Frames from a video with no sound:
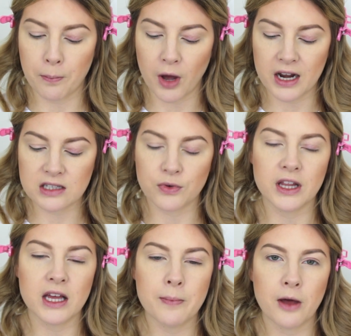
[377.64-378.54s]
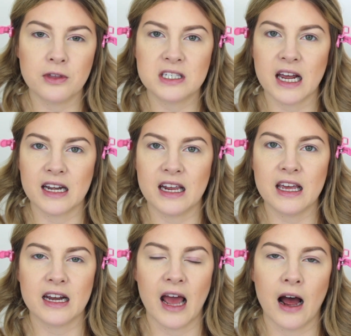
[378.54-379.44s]
But it's really about the
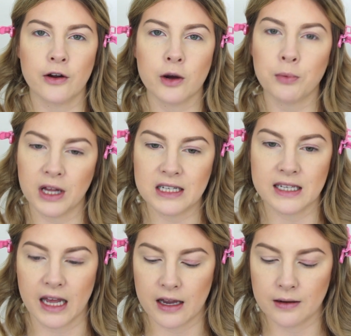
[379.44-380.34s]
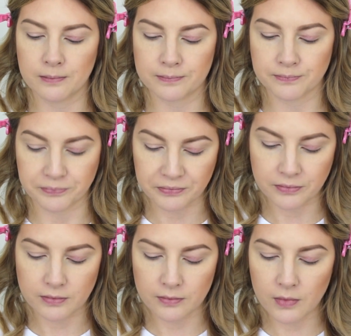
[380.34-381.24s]
technique and how you're placing it.
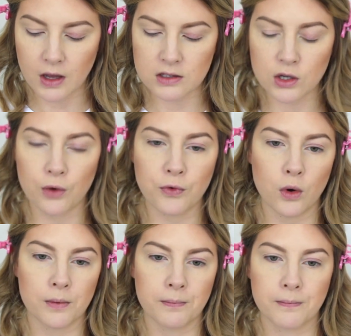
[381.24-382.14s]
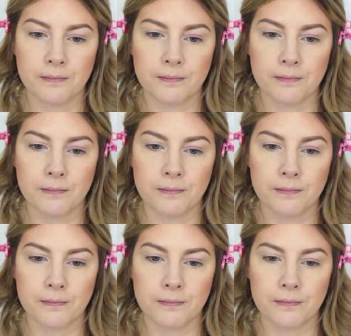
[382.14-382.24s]
So, of course,